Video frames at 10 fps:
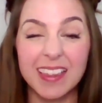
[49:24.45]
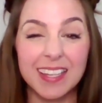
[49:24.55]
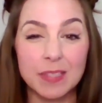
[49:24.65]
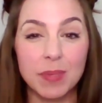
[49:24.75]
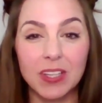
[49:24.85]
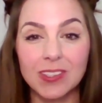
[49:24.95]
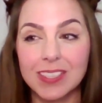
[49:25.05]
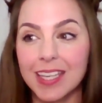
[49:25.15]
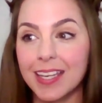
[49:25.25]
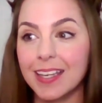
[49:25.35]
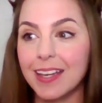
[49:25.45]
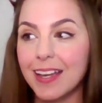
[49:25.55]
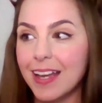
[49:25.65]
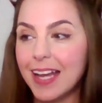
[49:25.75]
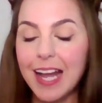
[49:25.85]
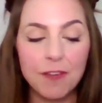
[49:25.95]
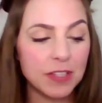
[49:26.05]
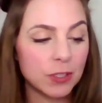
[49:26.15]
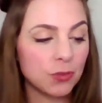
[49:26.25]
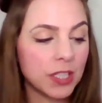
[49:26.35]
and that is because they have
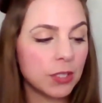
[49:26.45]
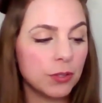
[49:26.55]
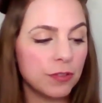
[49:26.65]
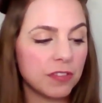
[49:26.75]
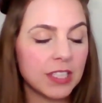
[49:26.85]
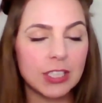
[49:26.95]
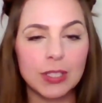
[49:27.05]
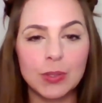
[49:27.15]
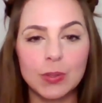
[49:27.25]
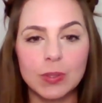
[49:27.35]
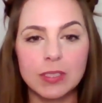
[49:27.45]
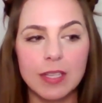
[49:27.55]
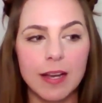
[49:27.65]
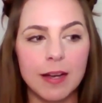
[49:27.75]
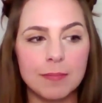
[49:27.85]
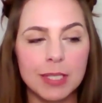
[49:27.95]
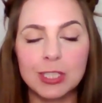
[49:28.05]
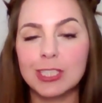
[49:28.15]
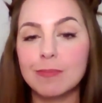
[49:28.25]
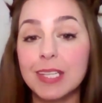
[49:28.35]
this really cool feature called a
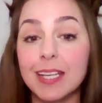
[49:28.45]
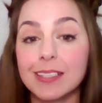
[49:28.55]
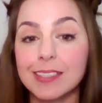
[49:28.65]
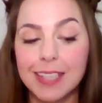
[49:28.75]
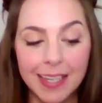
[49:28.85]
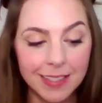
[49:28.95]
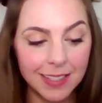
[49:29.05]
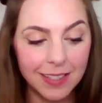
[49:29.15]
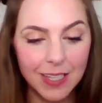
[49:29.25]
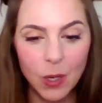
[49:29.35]
chimney extender,